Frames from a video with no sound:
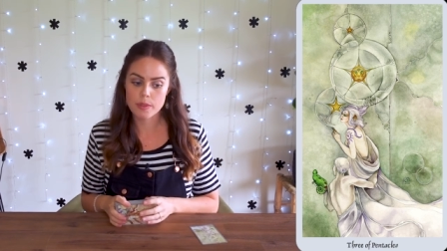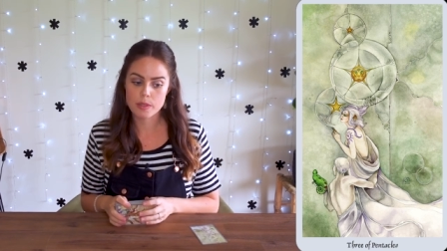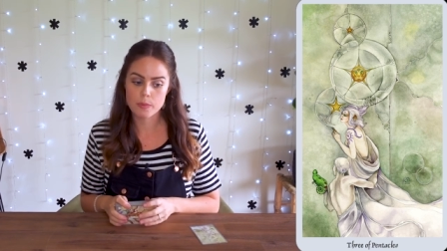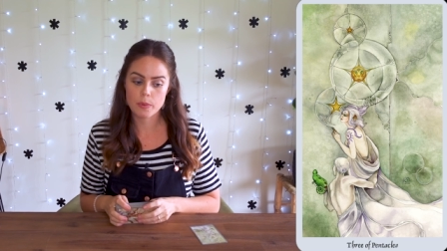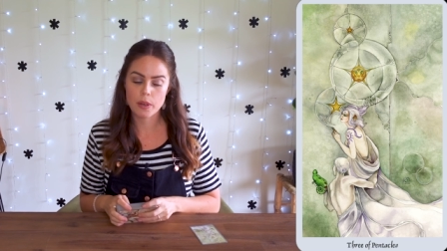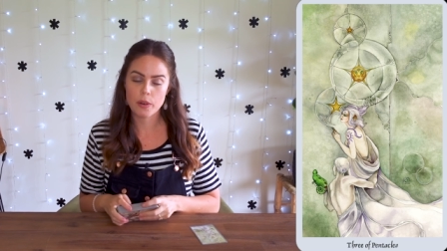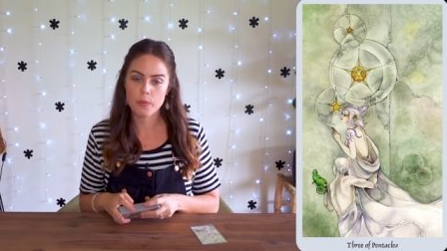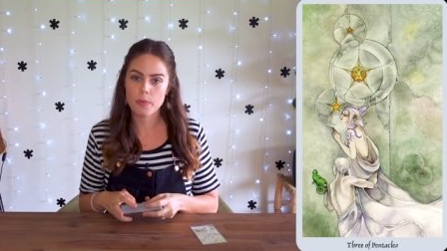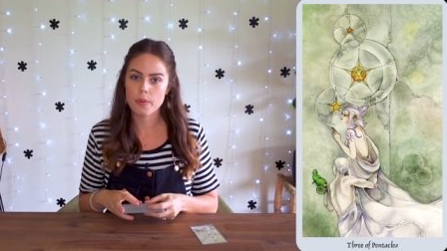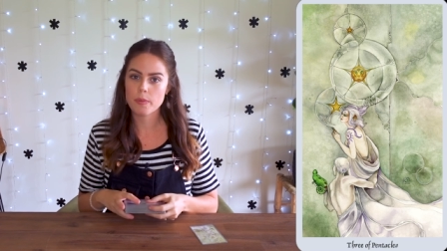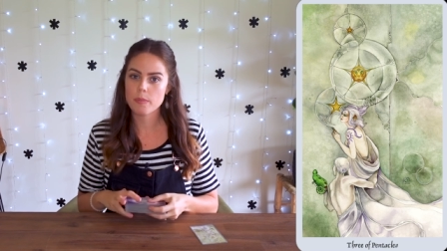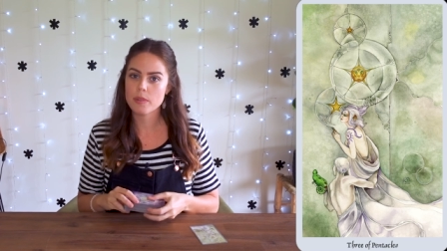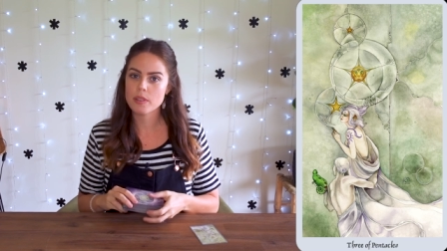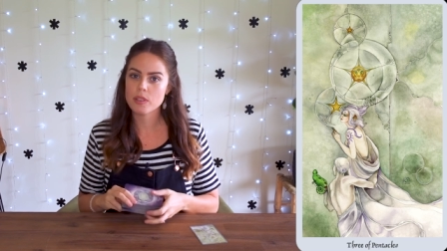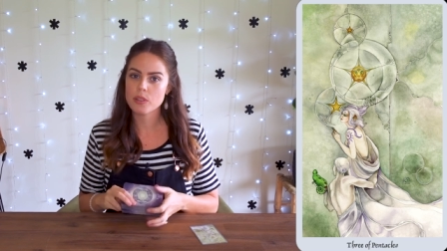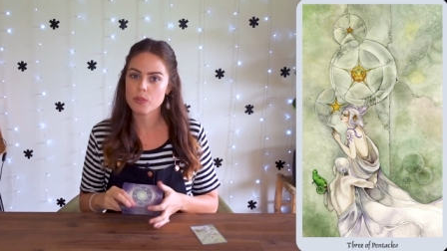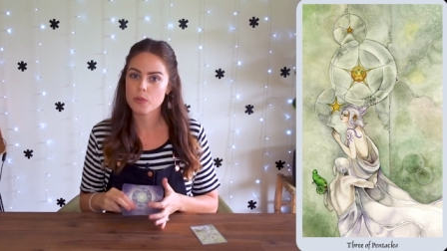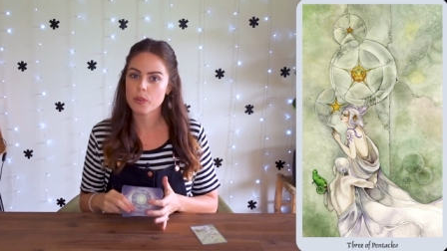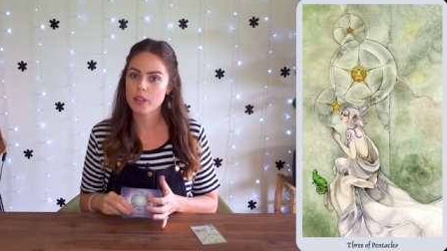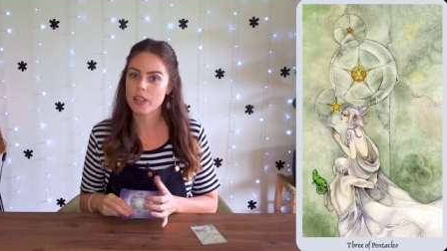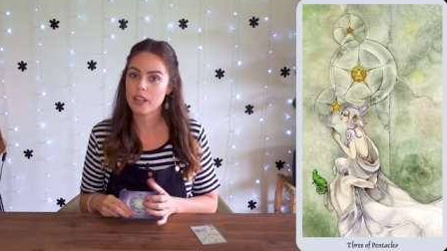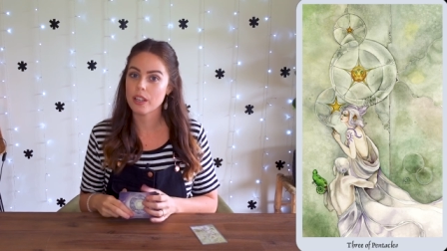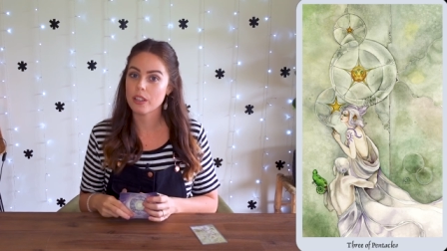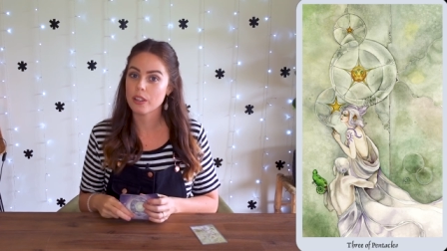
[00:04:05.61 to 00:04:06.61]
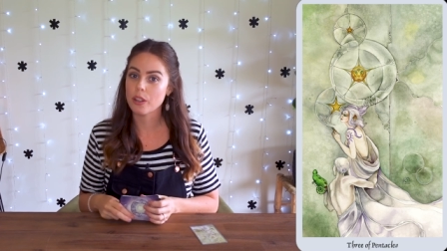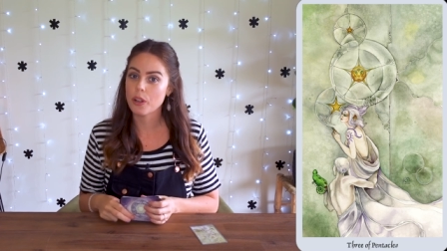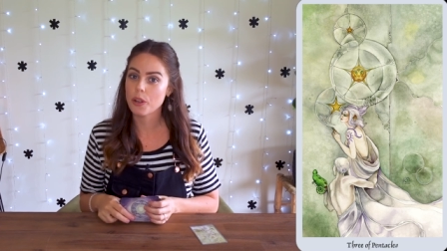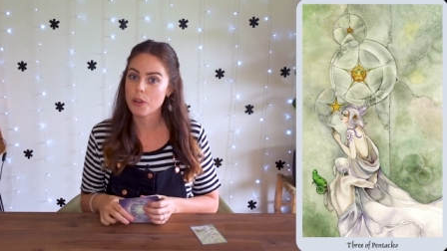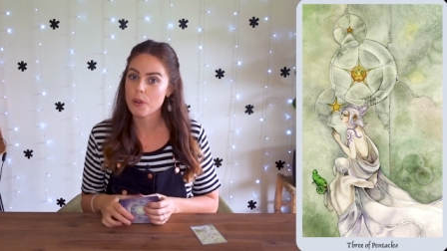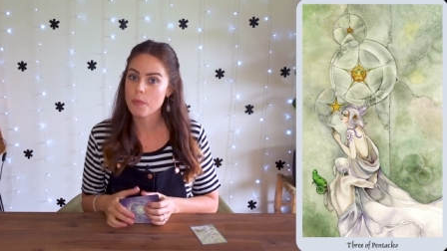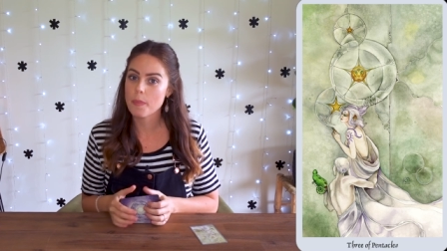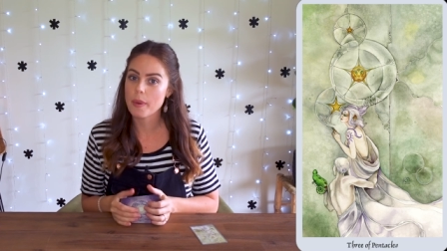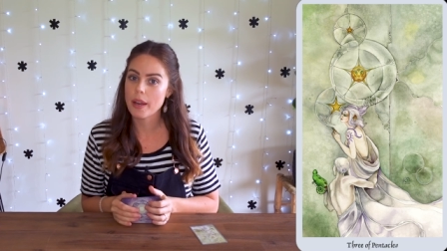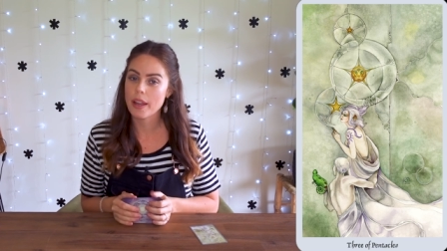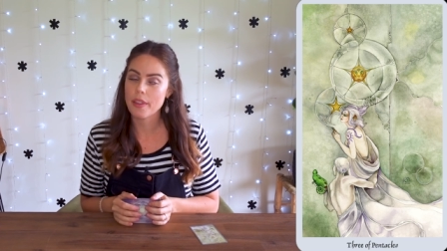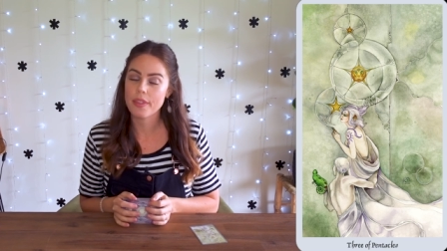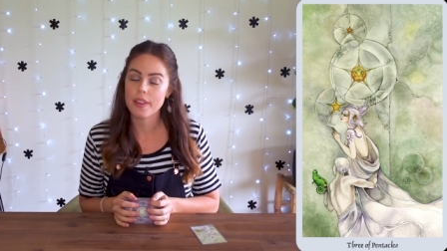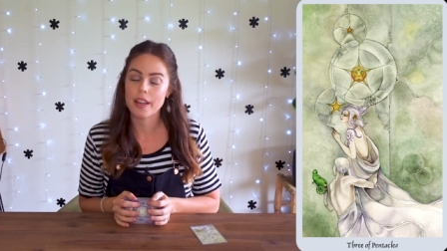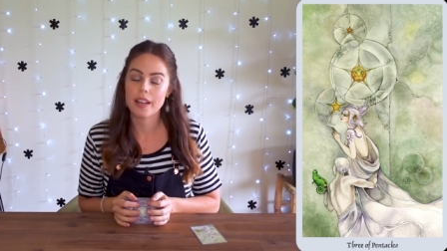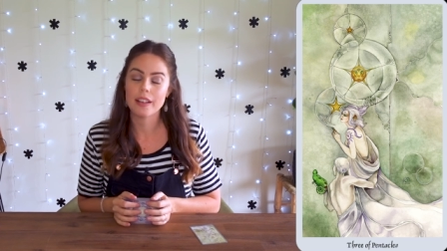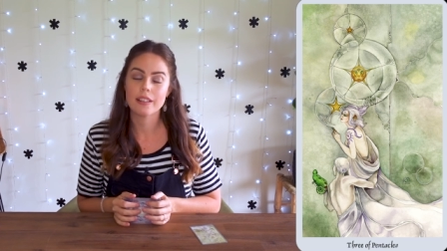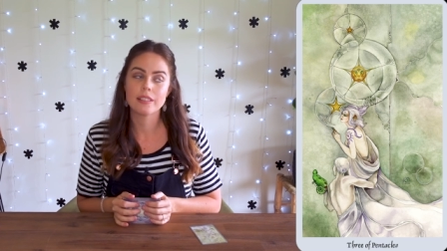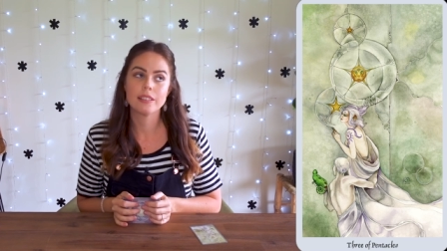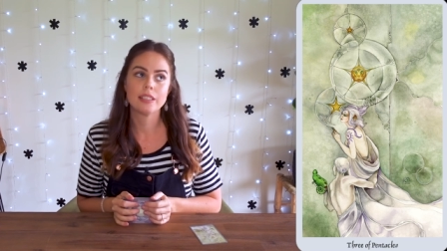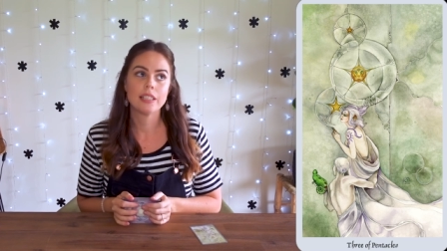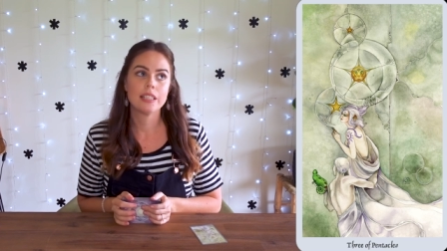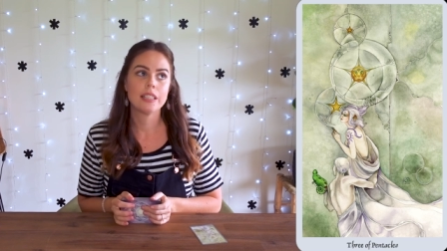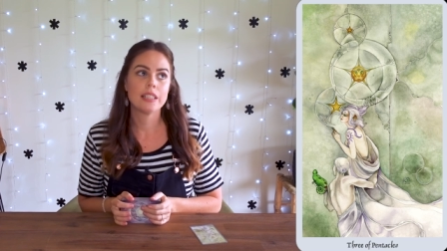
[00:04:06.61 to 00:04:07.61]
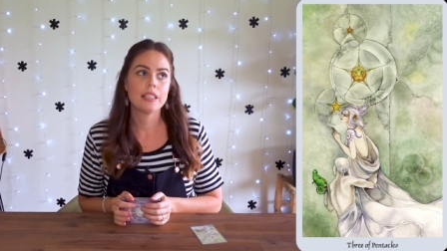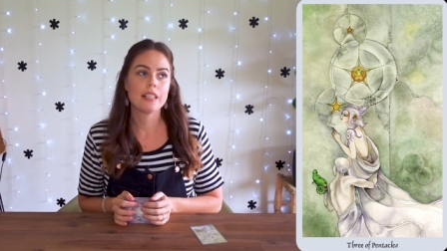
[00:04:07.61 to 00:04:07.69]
as well. We've been talking a lot about that